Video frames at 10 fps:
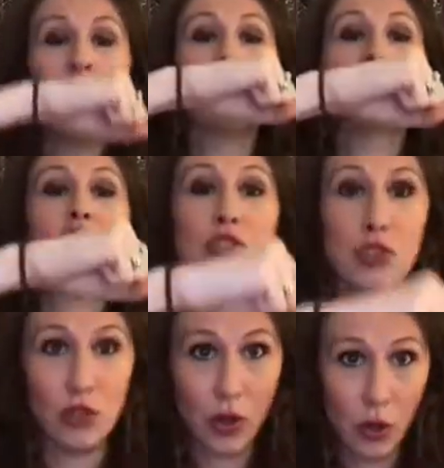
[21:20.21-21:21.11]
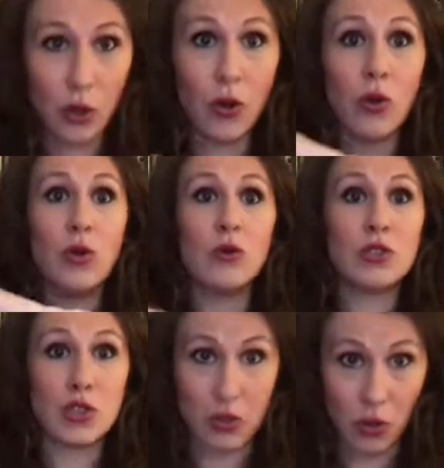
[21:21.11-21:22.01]
slow,
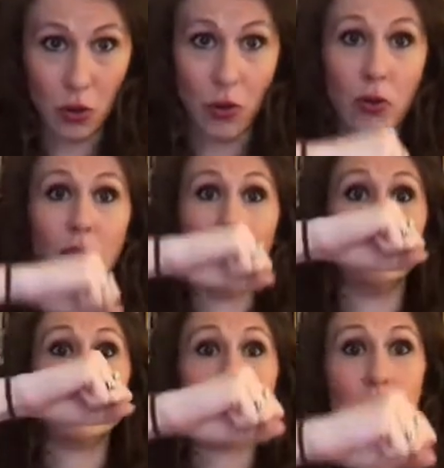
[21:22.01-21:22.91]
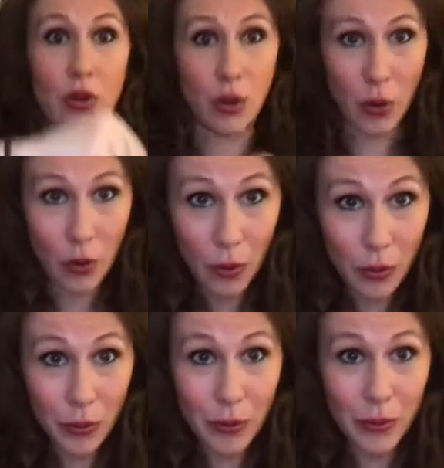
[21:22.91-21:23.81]
slow,
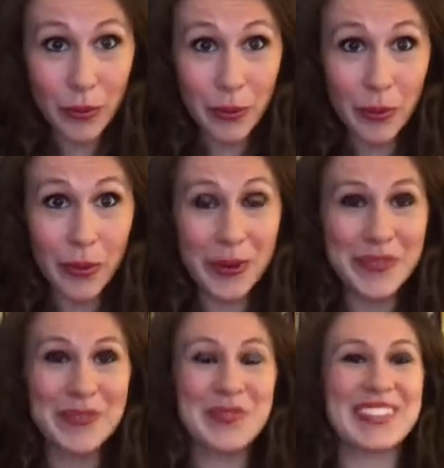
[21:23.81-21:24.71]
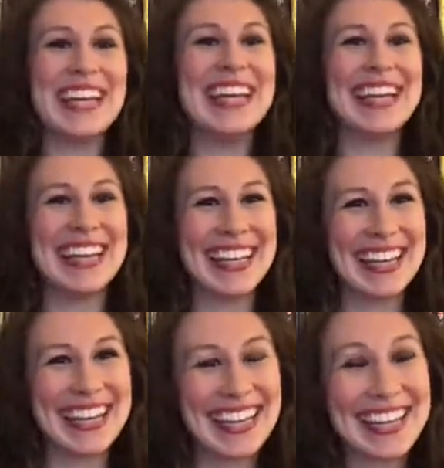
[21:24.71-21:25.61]
slow.
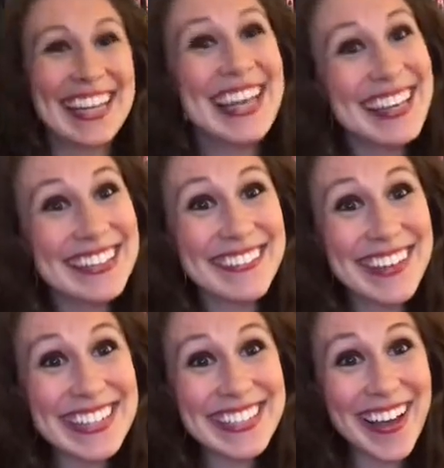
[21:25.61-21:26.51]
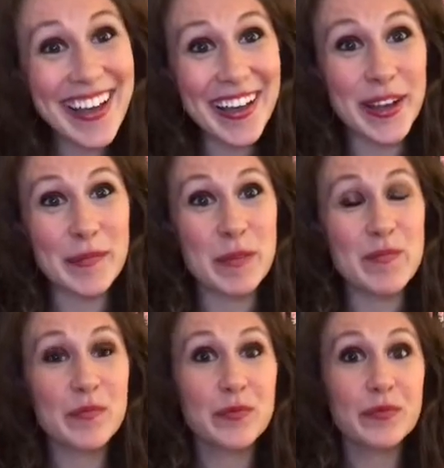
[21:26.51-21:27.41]
Great job.
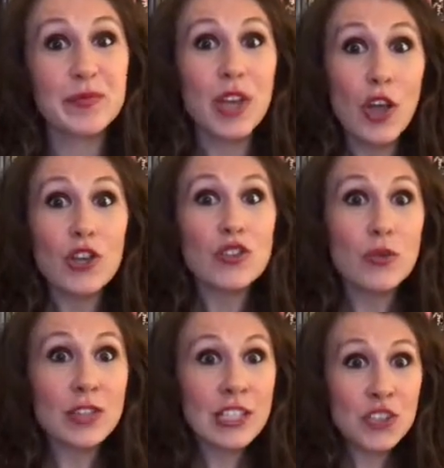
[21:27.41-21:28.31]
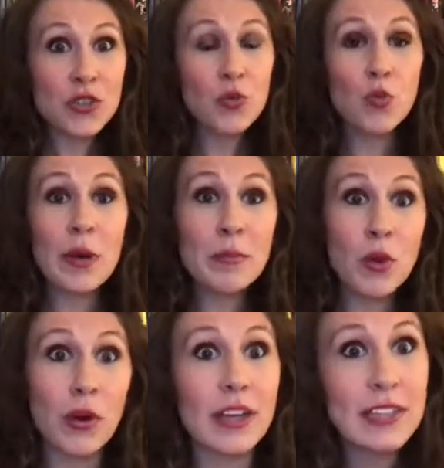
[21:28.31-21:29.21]
So let's do one
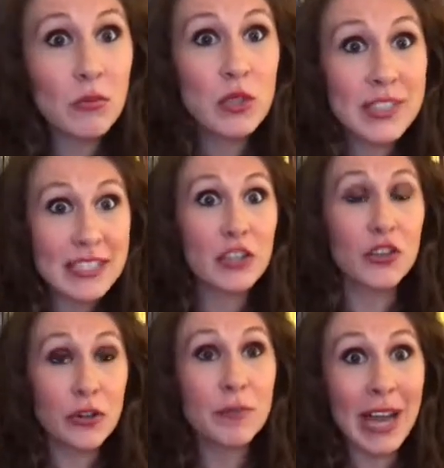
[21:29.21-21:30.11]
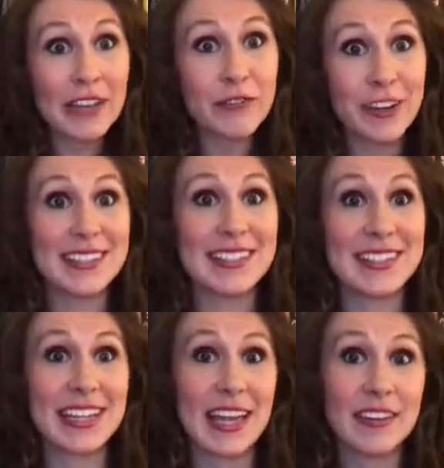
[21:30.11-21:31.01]
more and then we'll sing Goodbye Friends
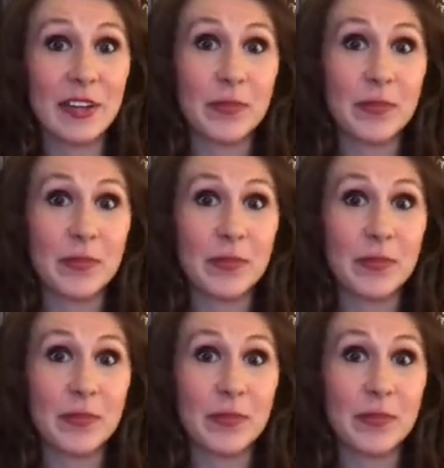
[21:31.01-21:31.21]
together.